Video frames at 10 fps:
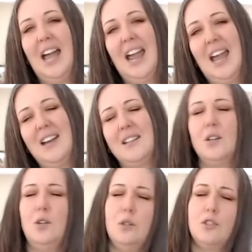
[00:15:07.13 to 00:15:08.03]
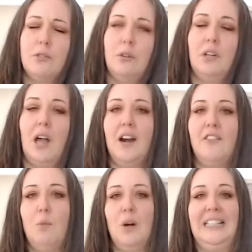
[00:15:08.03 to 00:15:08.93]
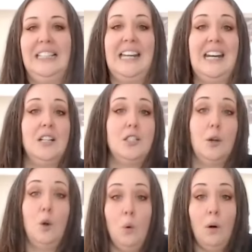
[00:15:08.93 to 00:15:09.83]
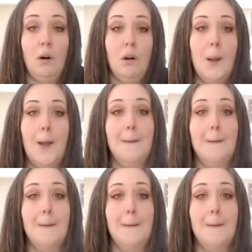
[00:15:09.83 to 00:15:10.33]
and neutral, kind of more leaning to cool,